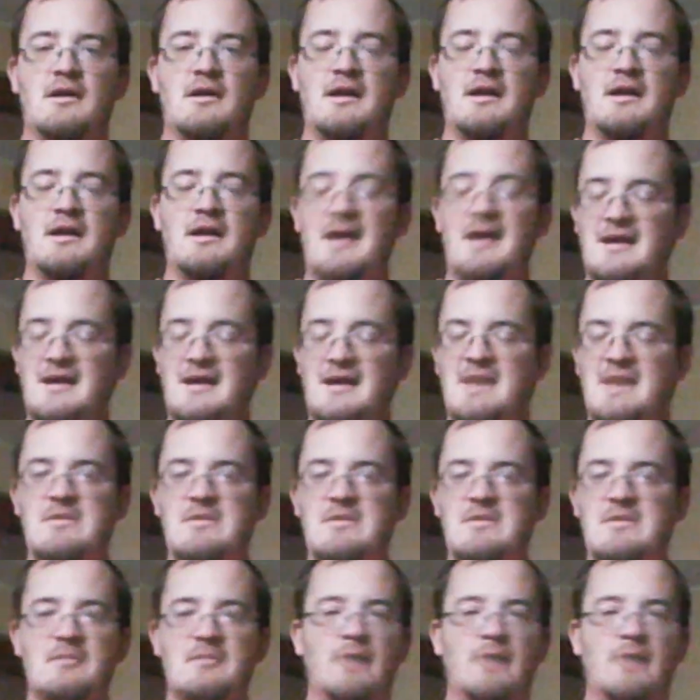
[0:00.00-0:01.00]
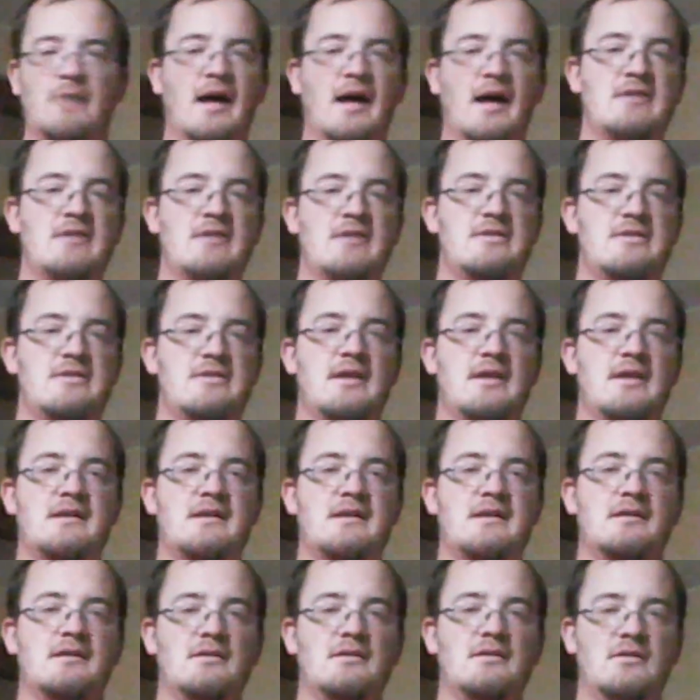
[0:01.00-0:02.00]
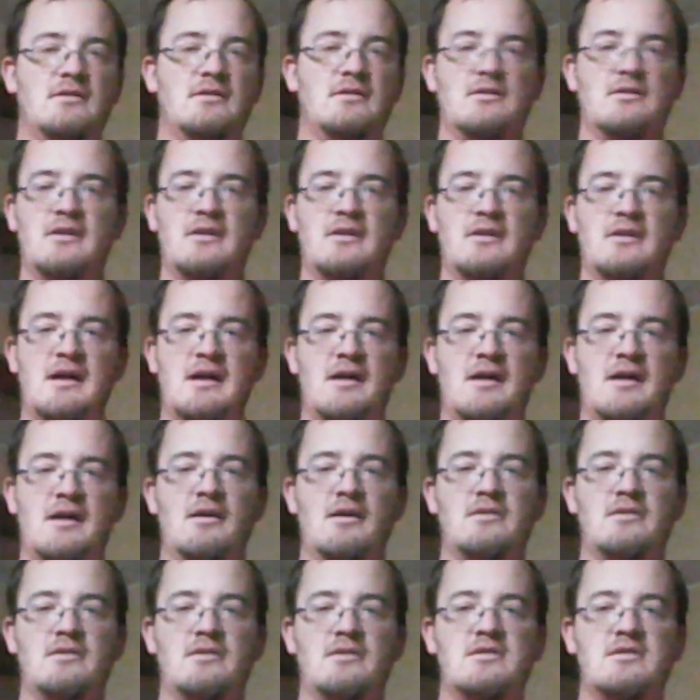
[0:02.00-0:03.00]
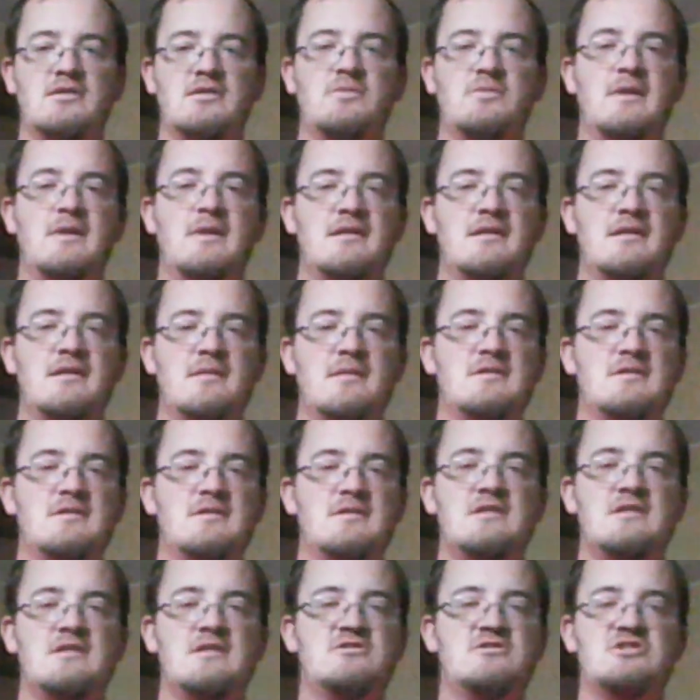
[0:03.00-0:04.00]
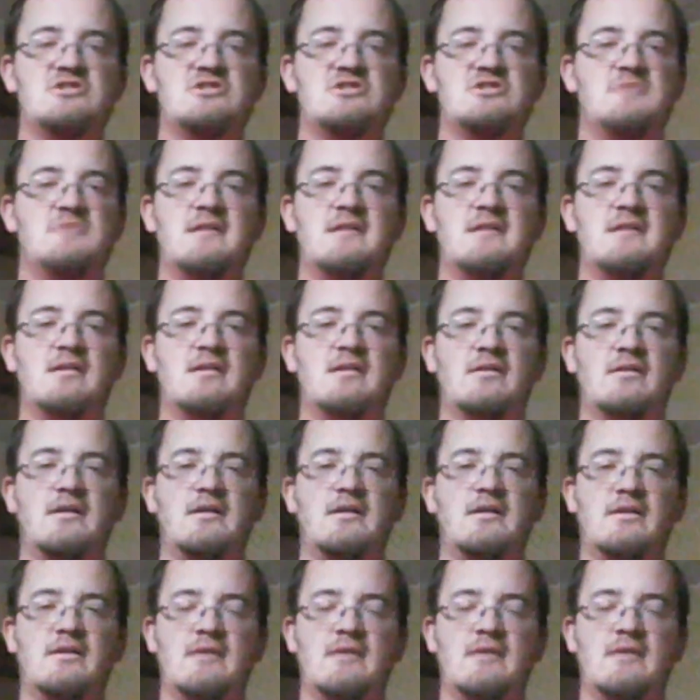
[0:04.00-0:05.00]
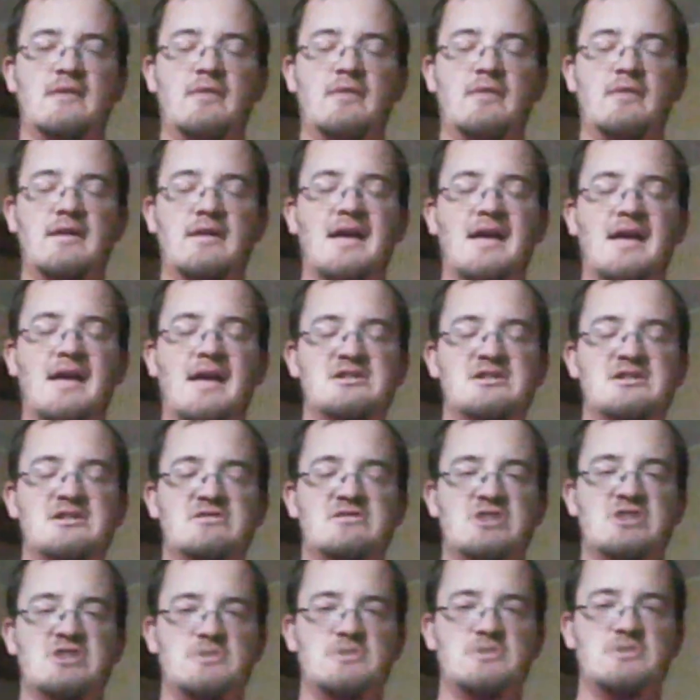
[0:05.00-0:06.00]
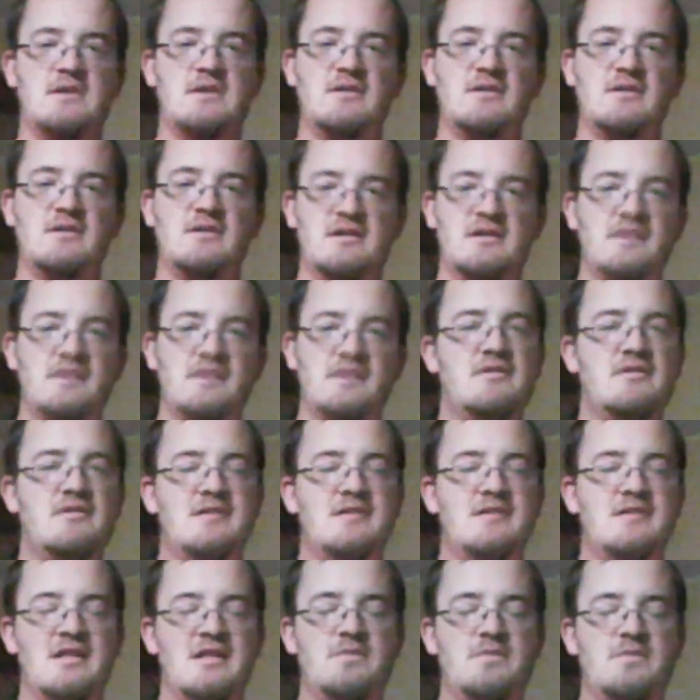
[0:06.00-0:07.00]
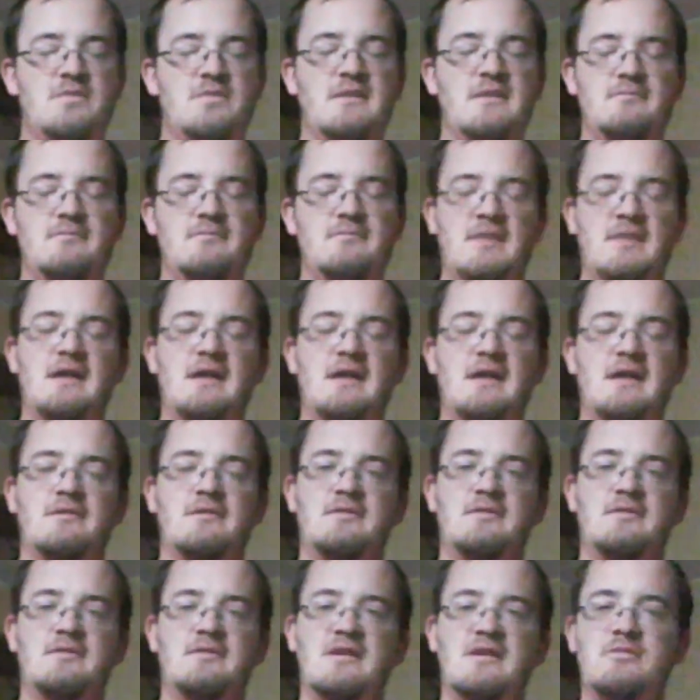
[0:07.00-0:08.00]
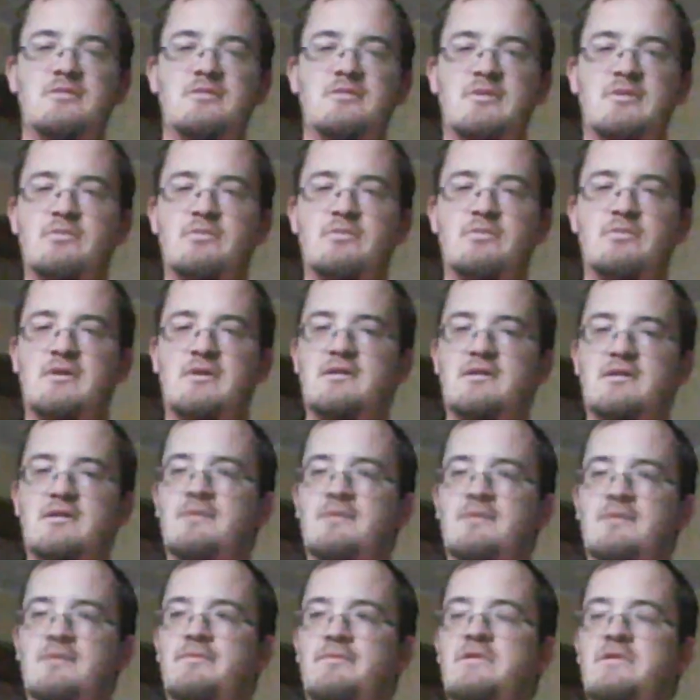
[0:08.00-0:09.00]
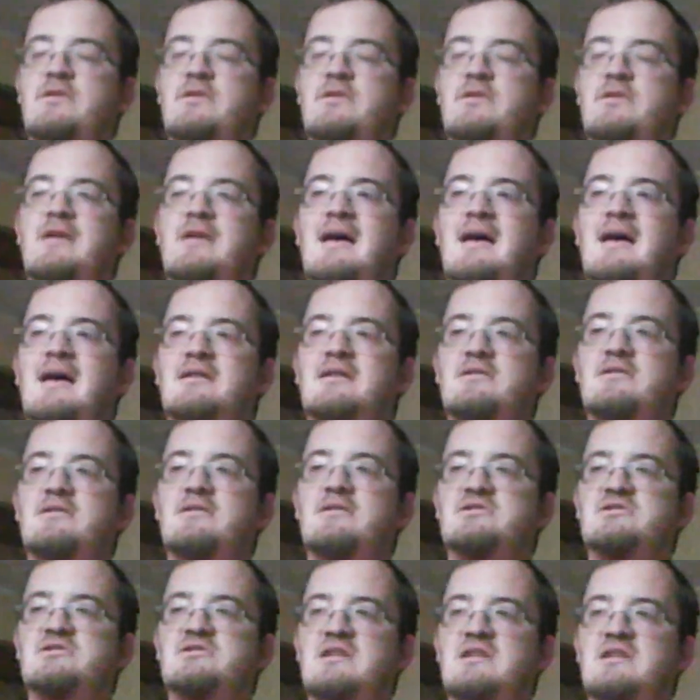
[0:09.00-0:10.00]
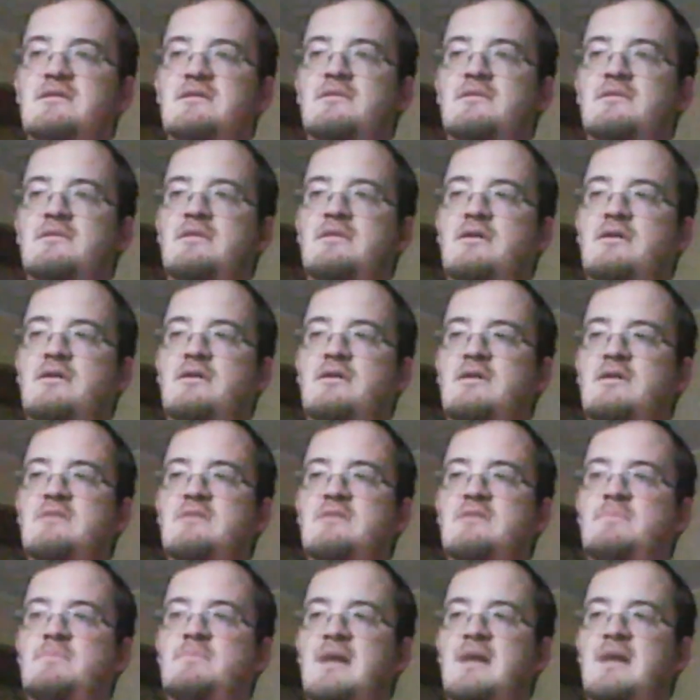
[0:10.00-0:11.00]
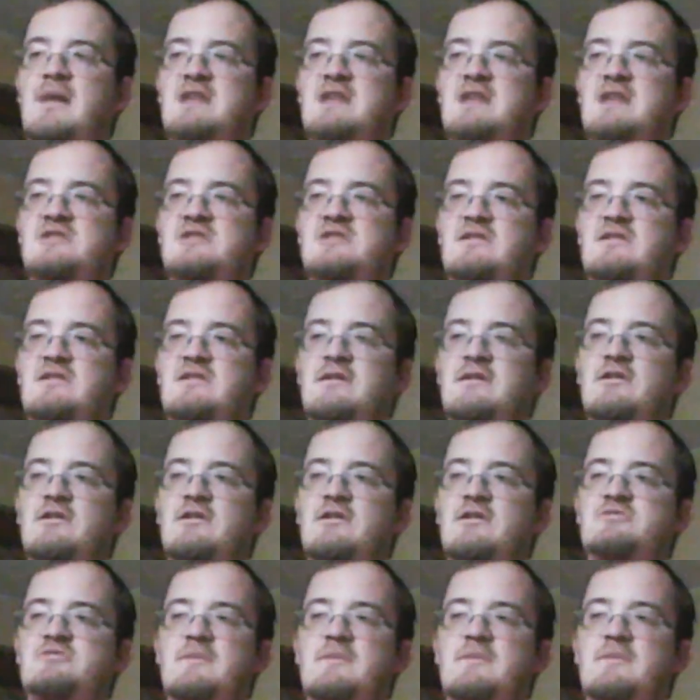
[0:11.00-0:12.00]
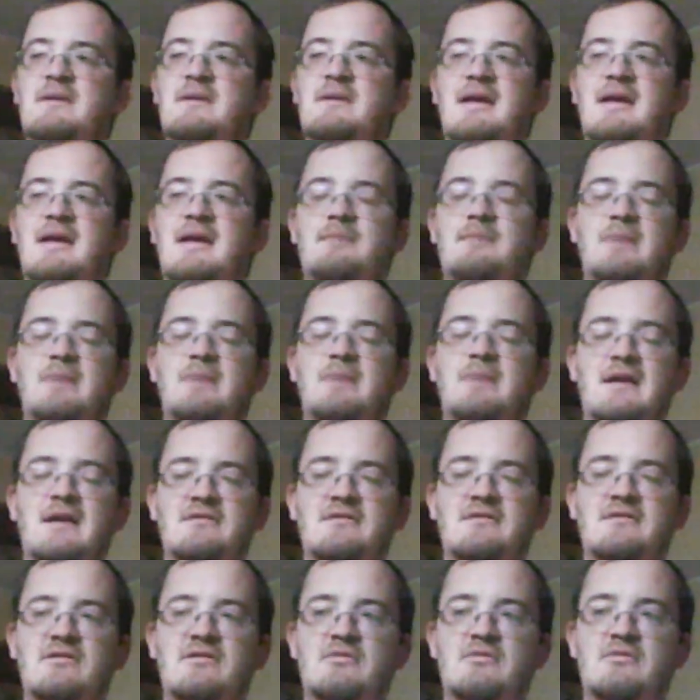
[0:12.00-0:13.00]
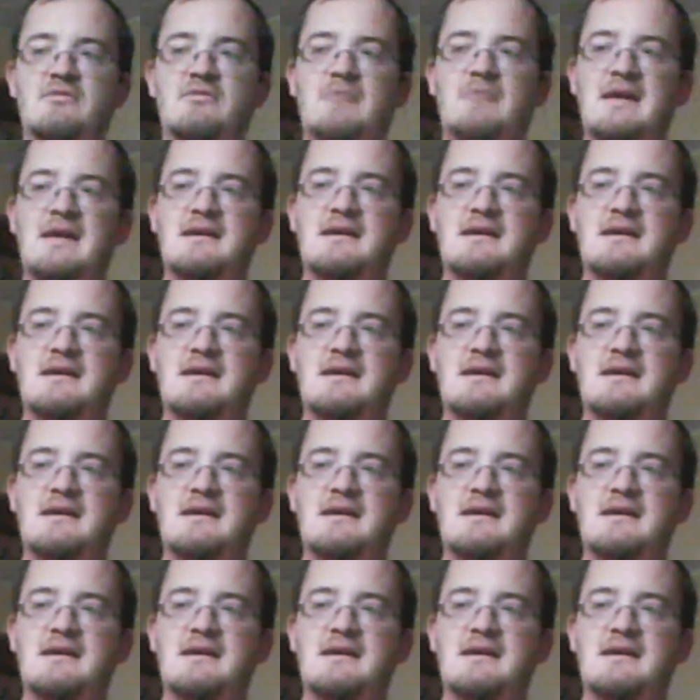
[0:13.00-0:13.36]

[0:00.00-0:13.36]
It gave me some pause. It's like, since when is Emma this judgmental and all that? Well, yeah, she's judgmental in a different sense, but man, this was weird. So yeah, so she Agrees with Paige to do the Orange Ribbon campaign to make.